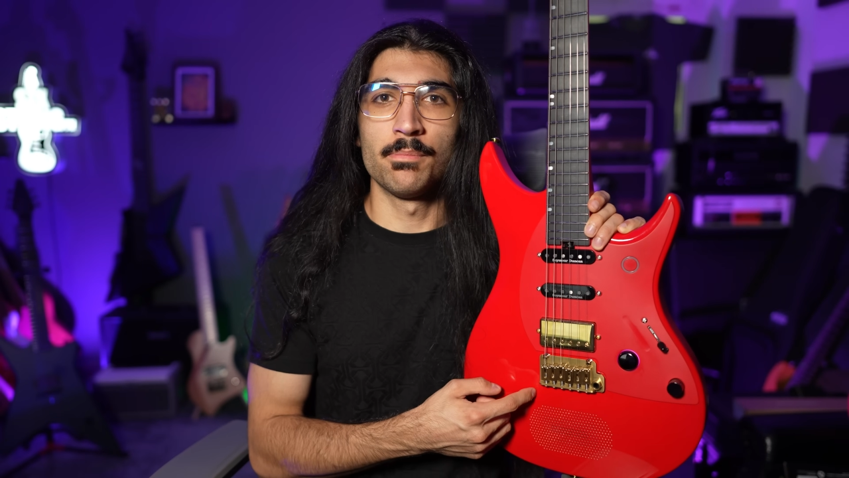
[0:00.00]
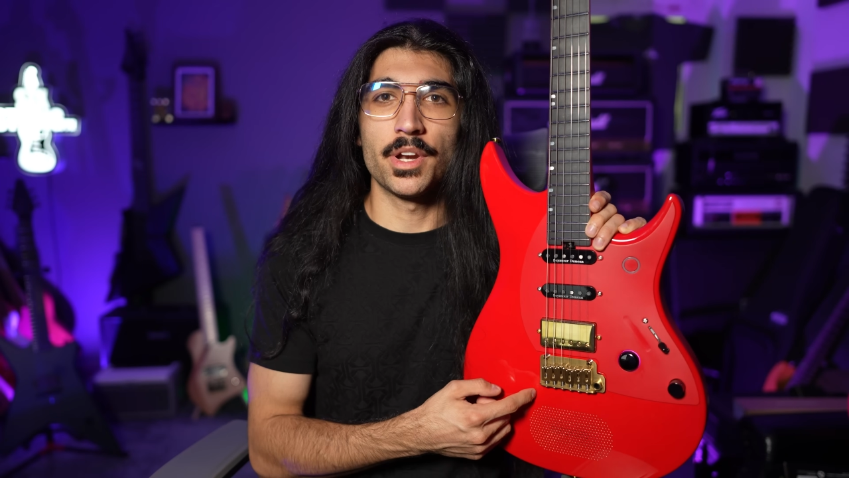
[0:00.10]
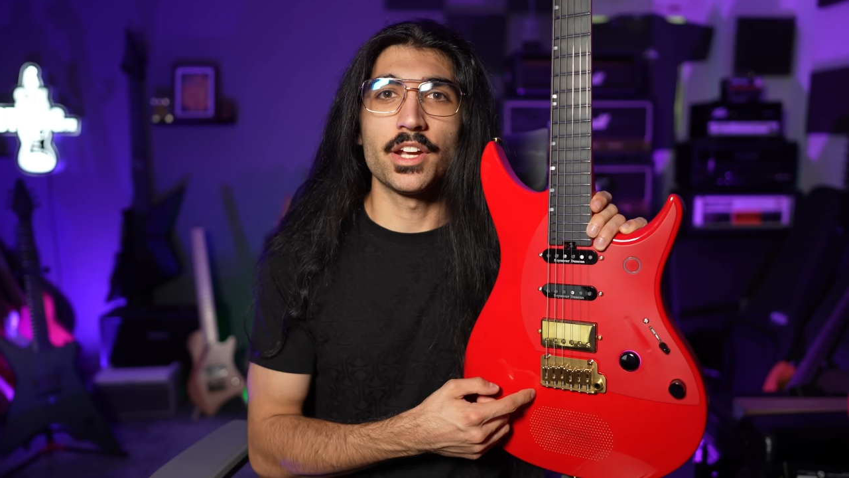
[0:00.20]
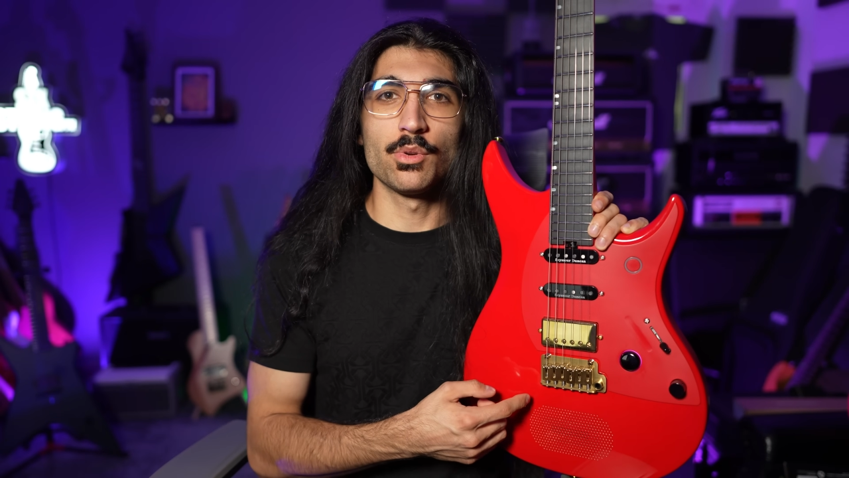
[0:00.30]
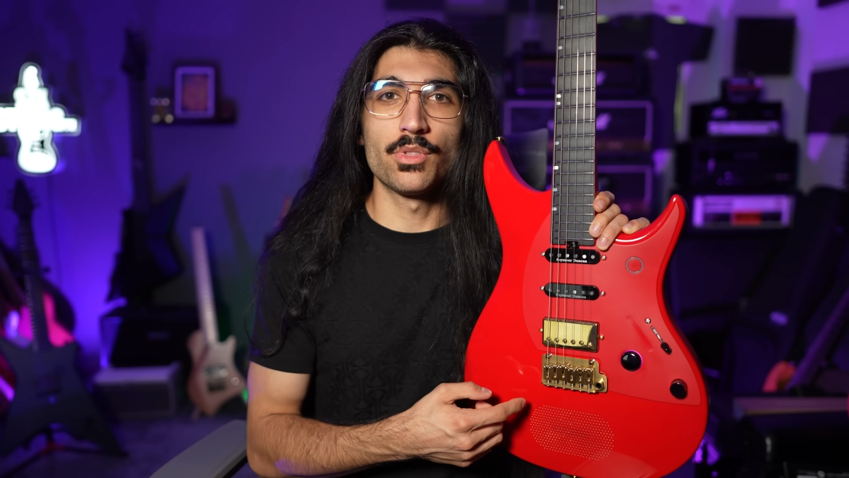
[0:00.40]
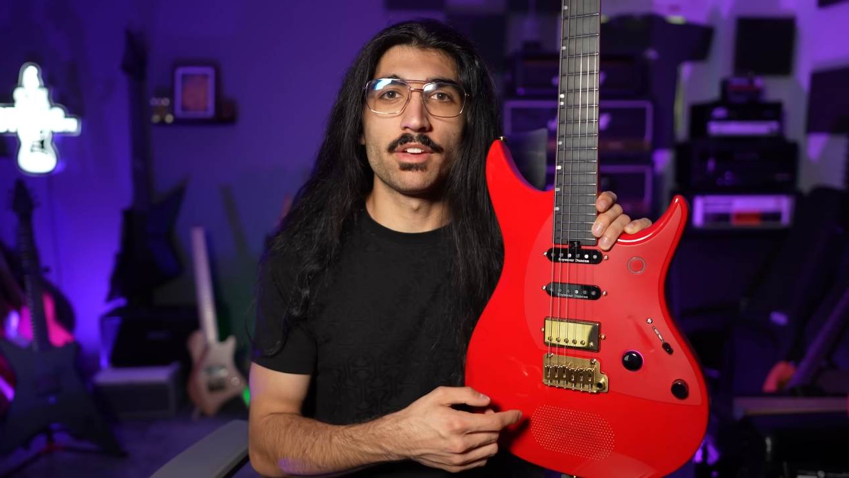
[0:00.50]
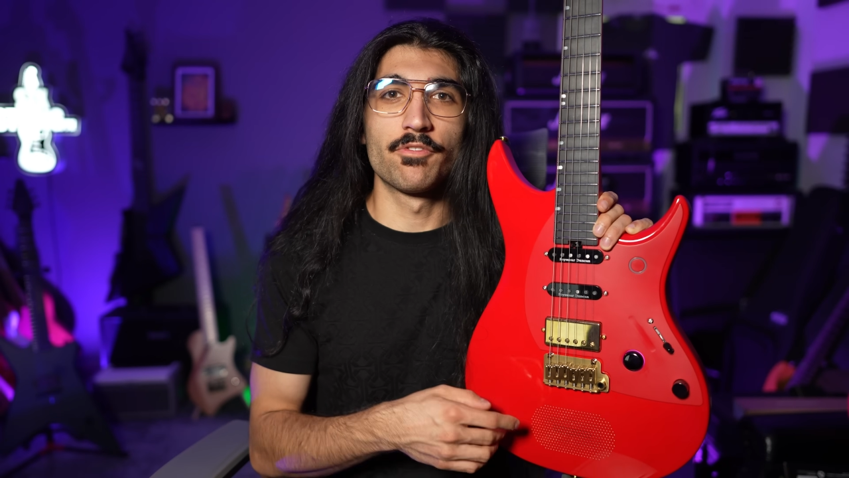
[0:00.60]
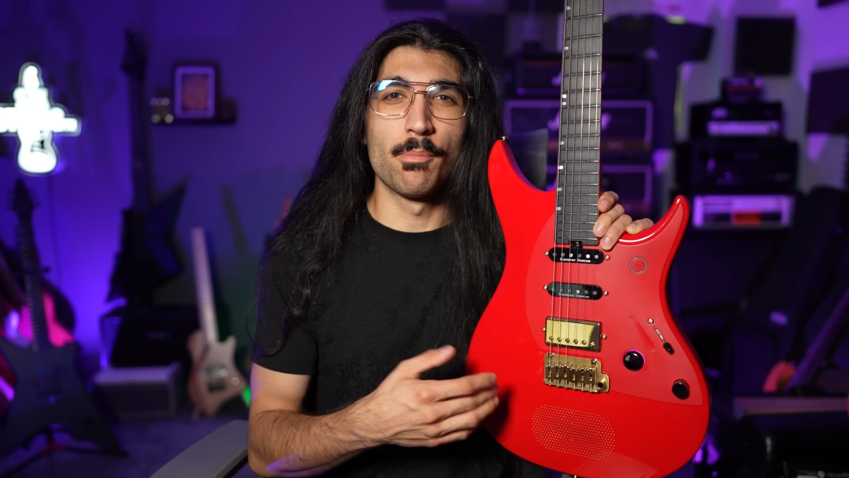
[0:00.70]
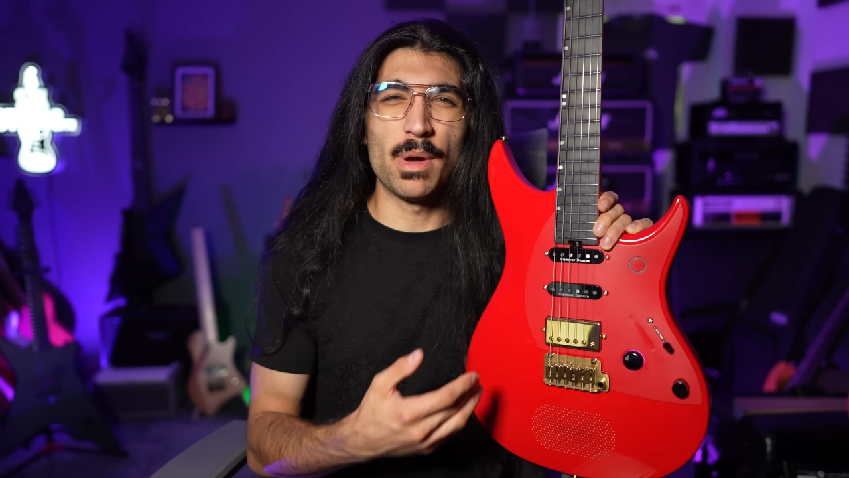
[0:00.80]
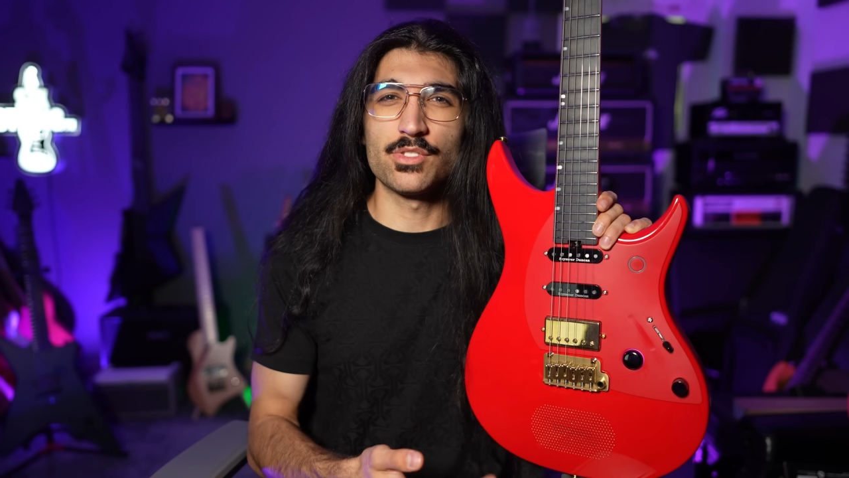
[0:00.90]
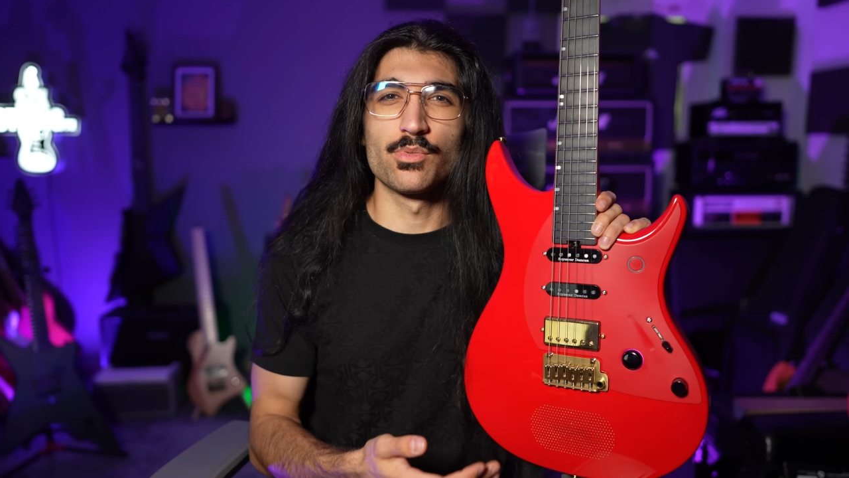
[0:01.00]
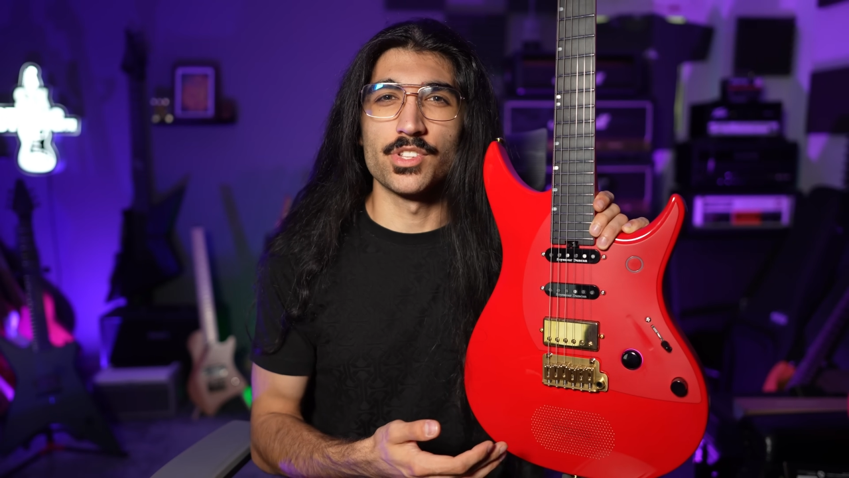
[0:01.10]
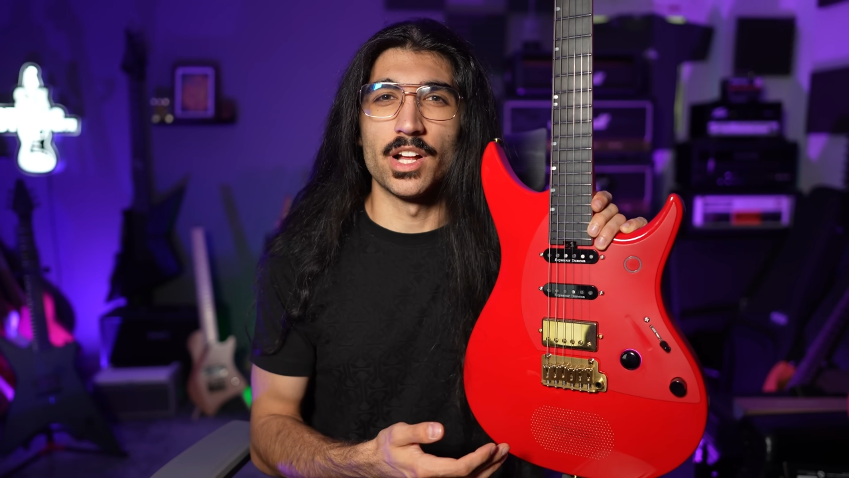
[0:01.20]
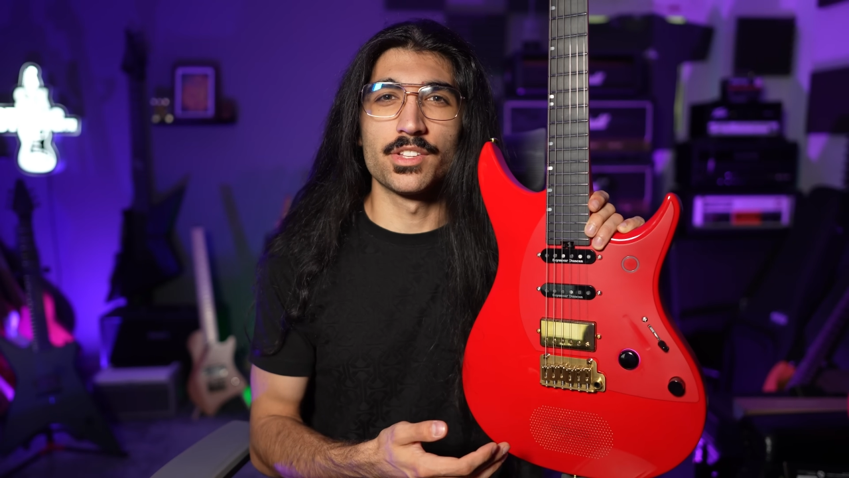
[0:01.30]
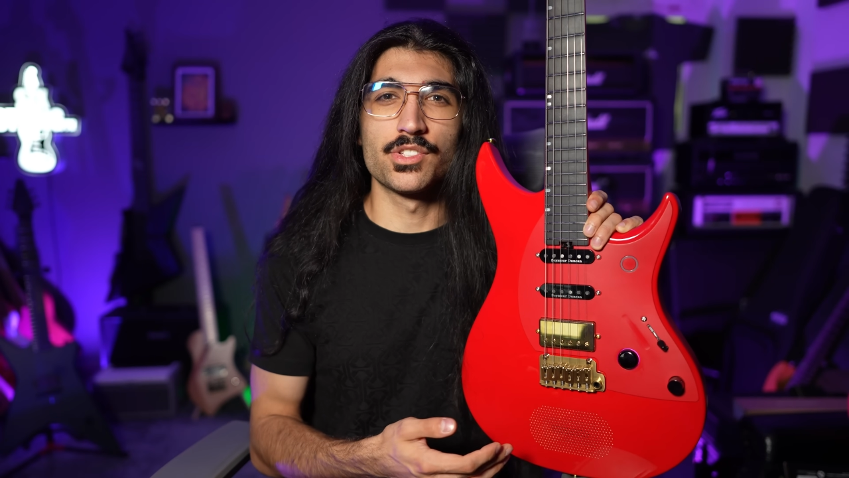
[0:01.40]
but I do think for best results,